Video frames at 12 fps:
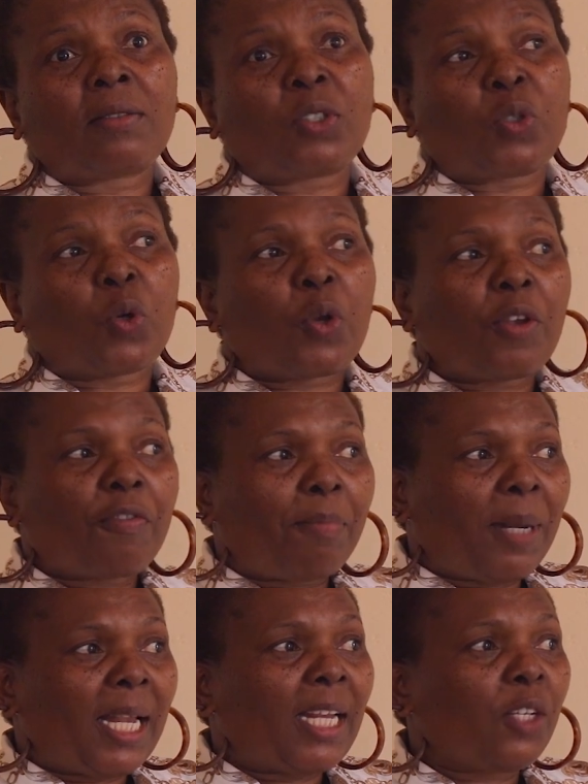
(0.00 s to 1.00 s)
So
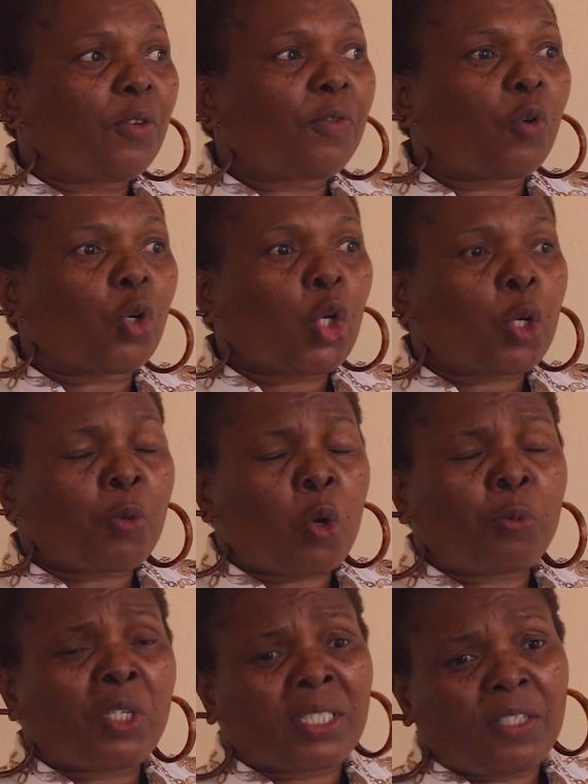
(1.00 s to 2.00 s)
you've got your
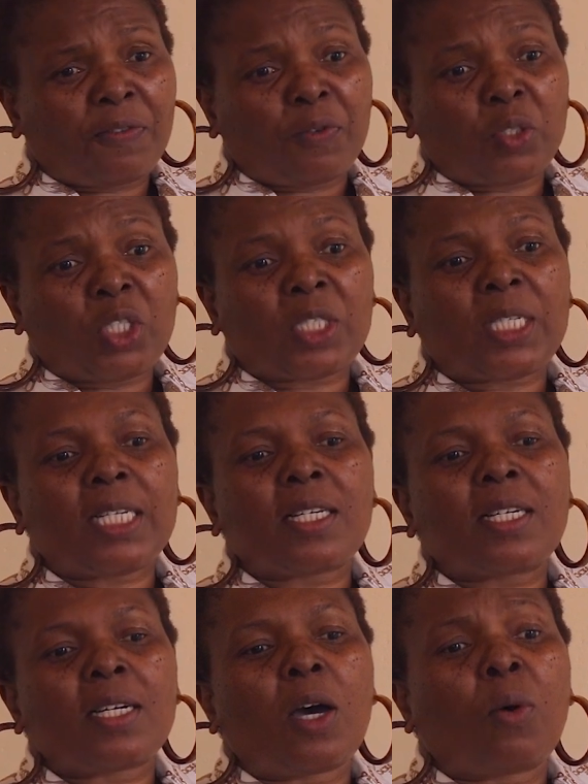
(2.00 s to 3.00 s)
objective with
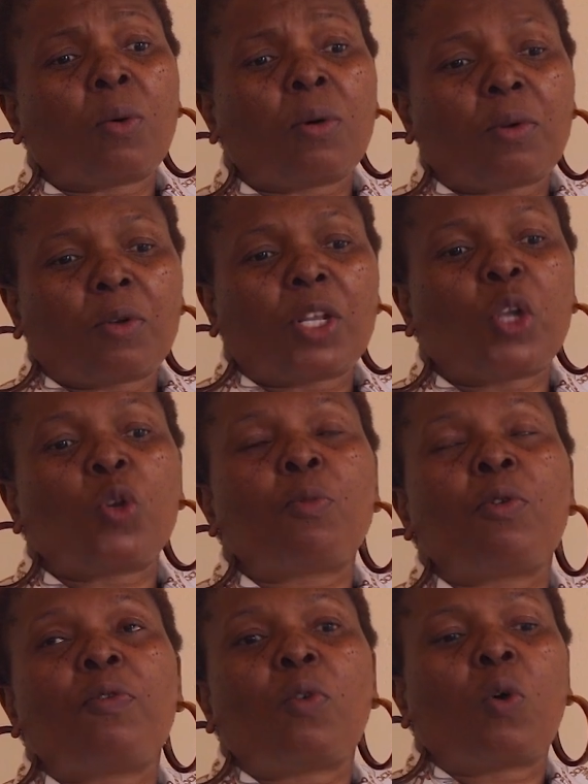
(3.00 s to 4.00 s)
tick, then you
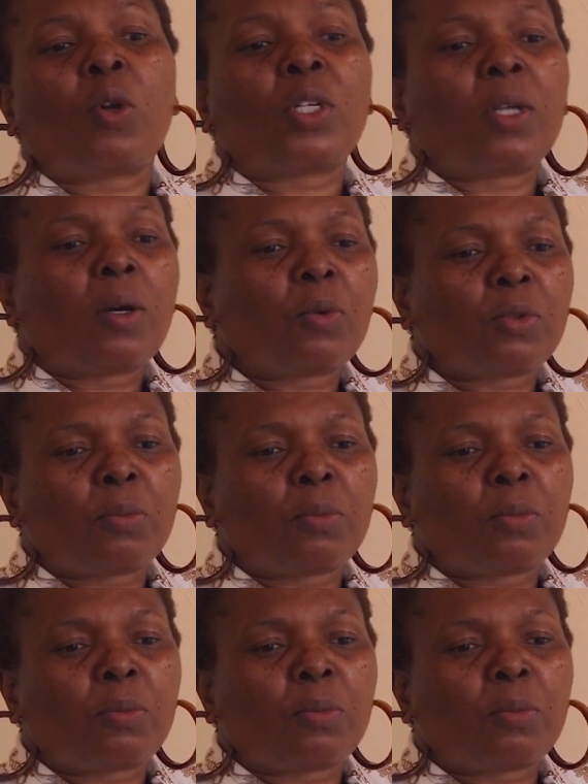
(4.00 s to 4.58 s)
move on.